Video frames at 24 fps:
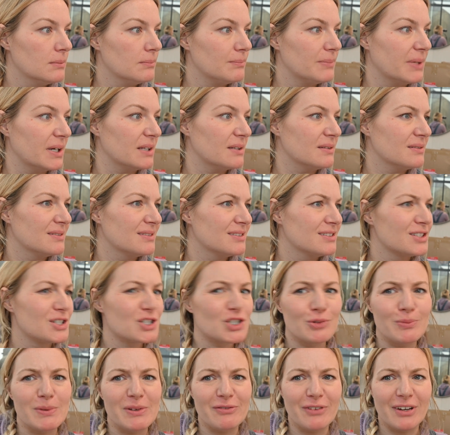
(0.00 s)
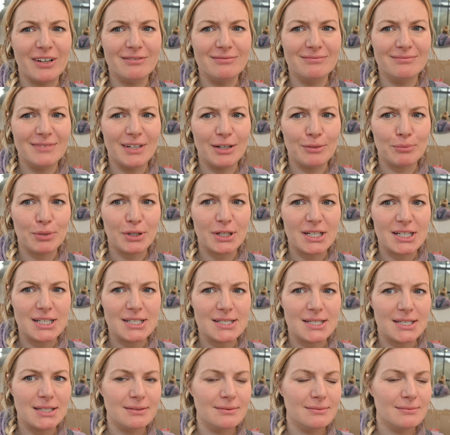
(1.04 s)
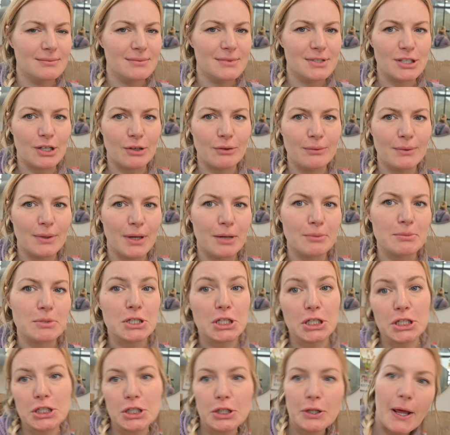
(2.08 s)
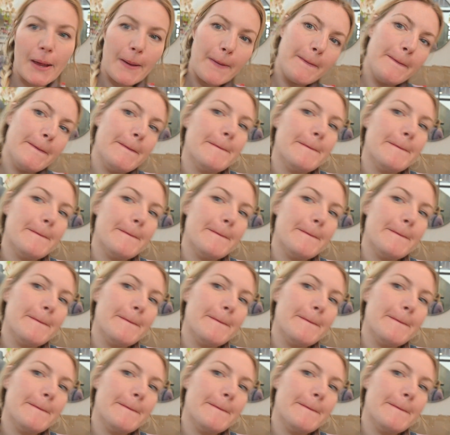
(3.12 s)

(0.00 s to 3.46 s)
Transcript: but this should be fun and pretty easy, so I'm just gonna do that.